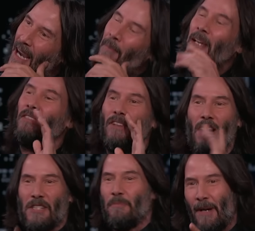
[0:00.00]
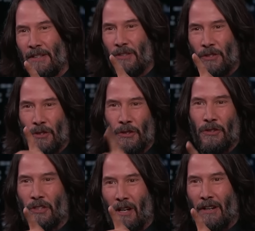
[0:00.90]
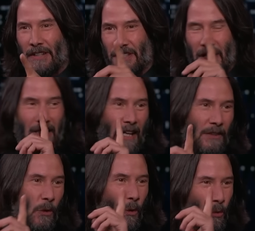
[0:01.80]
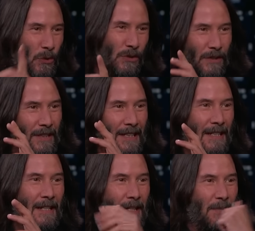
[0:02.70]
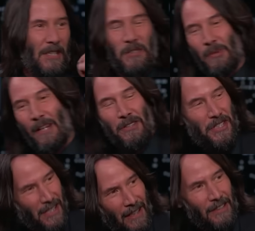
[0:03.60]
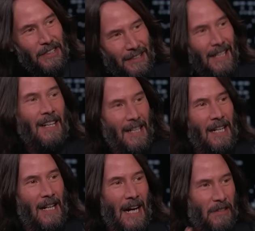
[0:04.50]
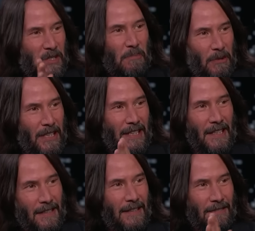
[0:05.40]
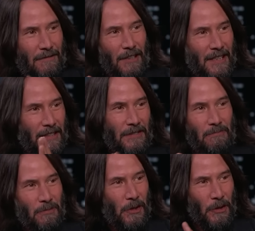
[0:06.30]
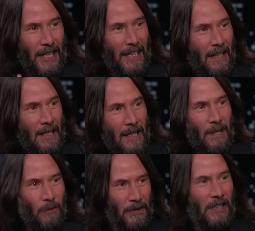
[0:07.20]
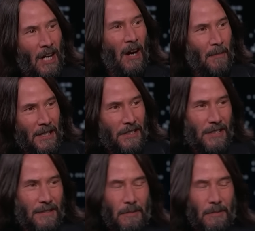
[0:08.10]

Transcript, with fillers: I might have lost my nerd card as I got older. Yeah. Because when I was younger, I was pretty friggin' nerdy. Yeah. With the comics.